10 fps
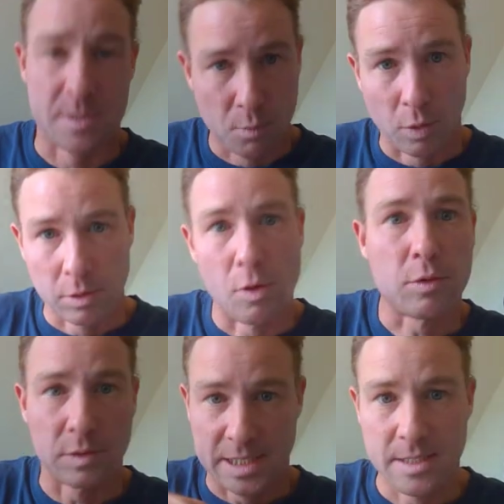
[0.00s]
more
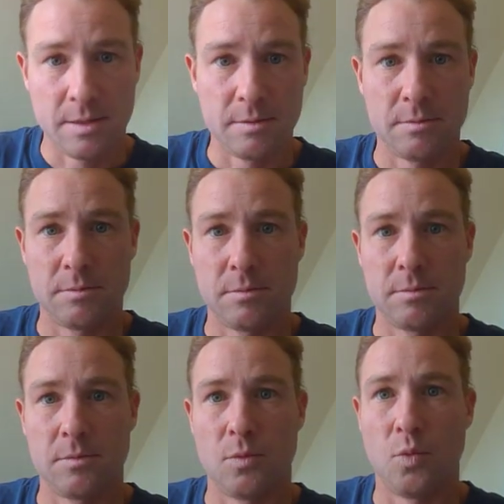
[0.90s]
locally
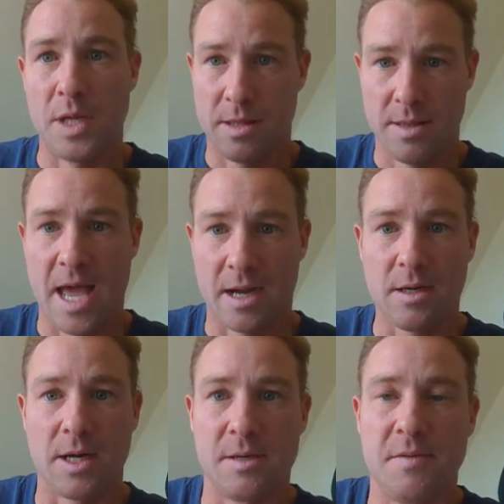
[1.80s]
with that
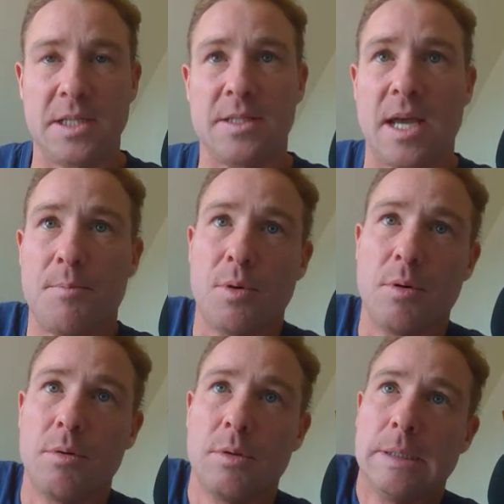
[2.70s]
kind of
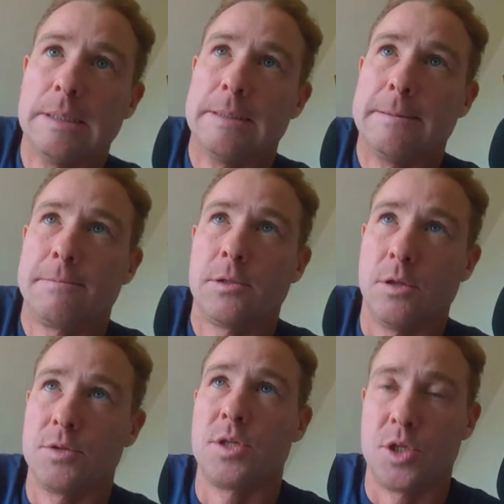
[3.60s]
example
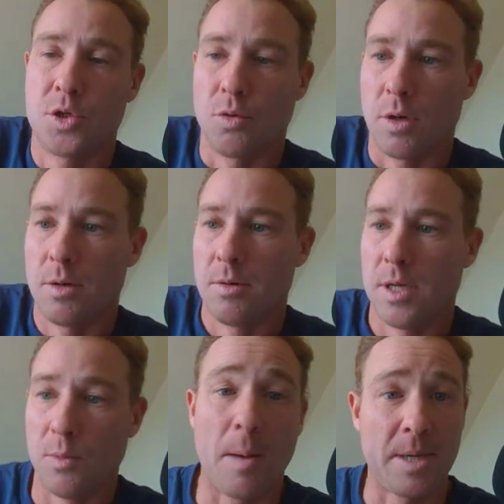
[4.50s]
close to shore.
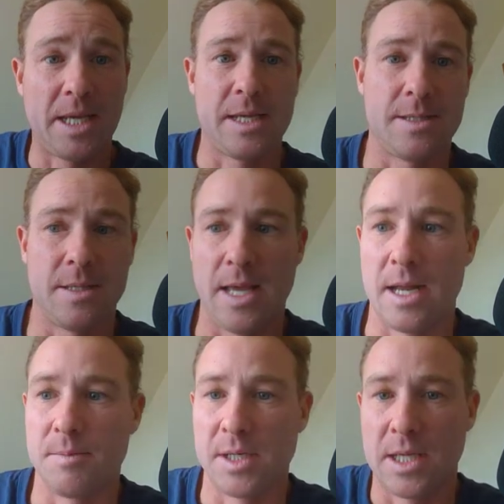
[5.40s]
And I'm going to get to that.
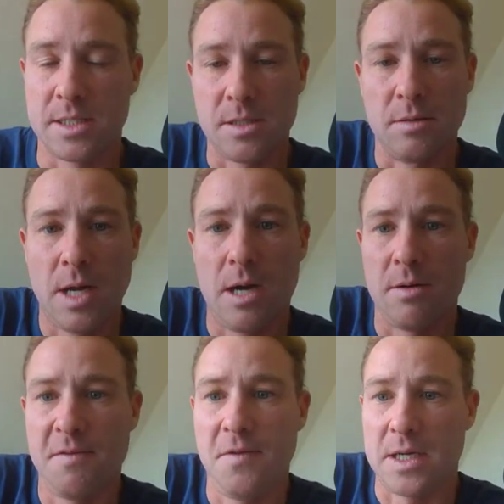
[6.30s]
I'm going to get to how it
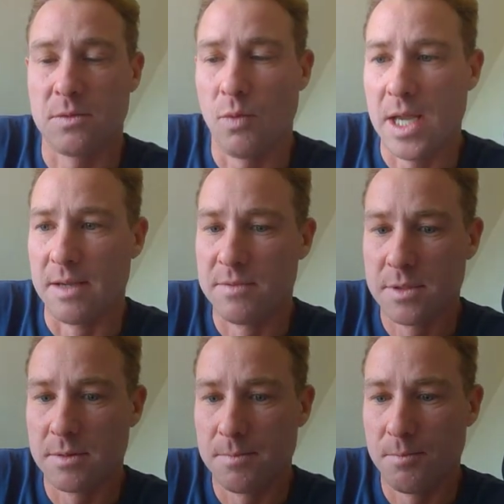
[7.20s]
affects
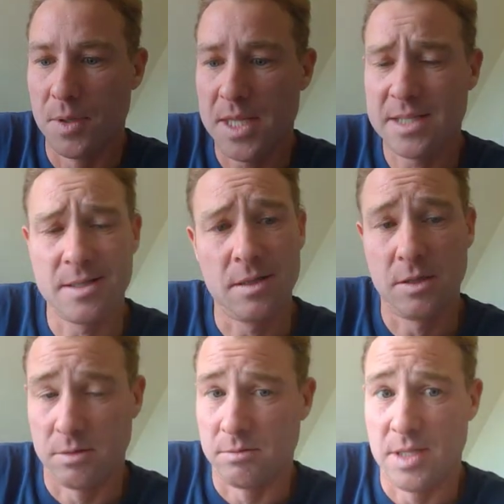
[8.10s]
waves. But that's
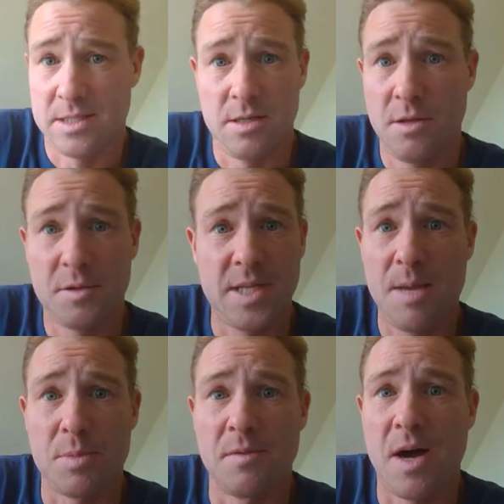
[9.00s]
another
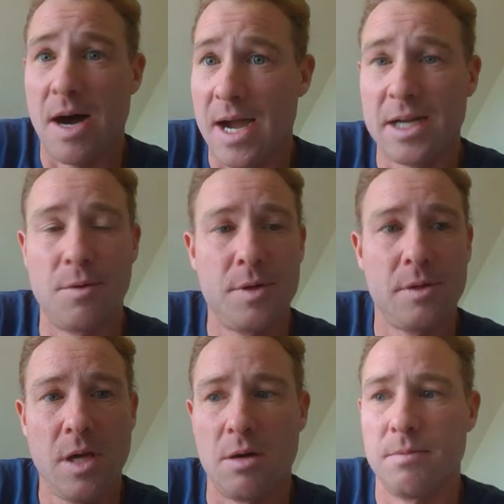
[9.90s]
example of high going to
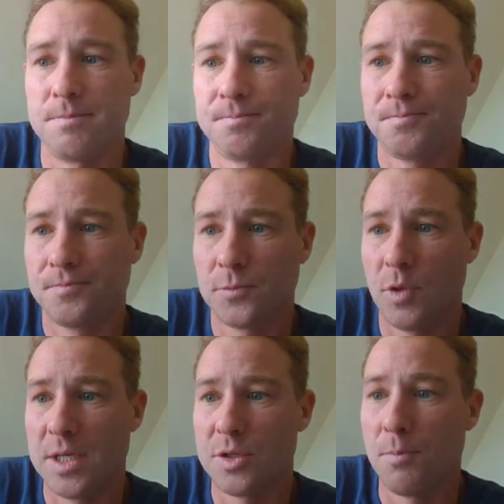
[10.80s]
low,
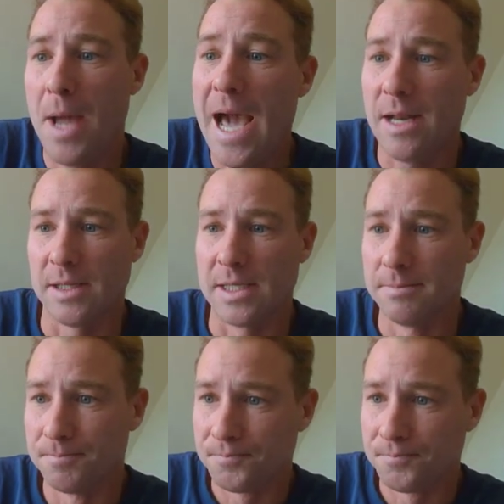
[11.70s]
right? So paddling